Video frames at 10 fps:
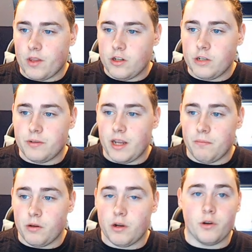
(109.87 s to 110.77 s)
Super Saiyan
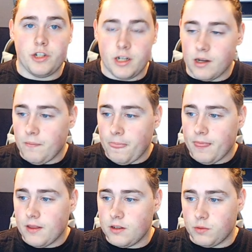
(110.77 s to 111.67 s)
Blue Gogeta
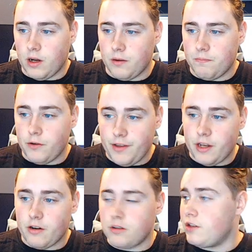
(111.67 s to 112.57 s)
as well, movie
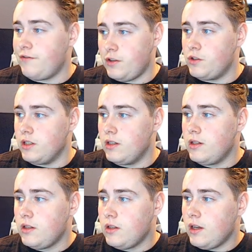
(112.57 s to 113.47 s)
heroes and Fusion.
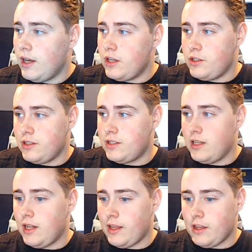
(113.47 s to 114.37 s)
As you can
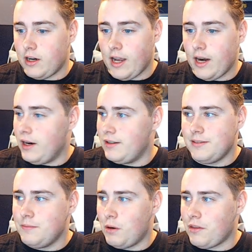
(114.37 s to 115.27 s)
see, like they're kind of,
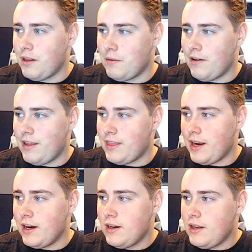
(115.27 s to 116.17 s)
both of them are right
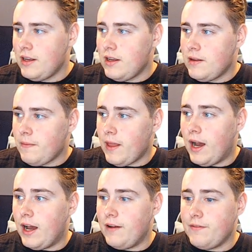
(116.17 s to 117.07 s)
there.
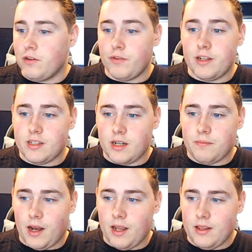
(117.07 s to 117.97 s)
The reasoning
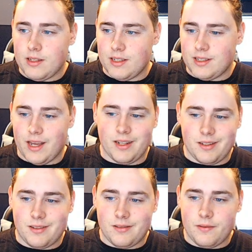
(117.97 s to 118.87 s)
behind it is that
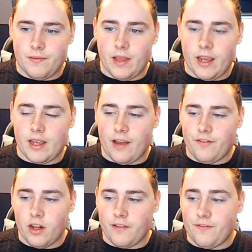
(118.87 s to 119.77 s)
like I
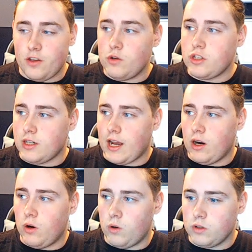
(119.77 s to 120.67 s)
feel like Fusion kind
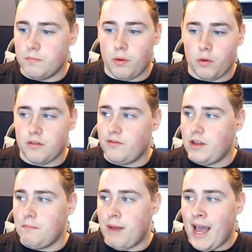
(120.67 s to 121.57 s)
of holds both of
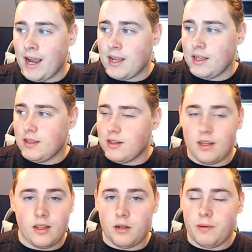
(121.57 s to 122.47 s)
them back a
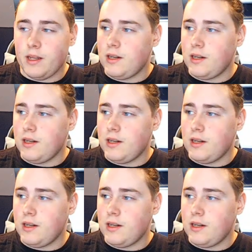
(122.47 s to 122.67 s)
little bit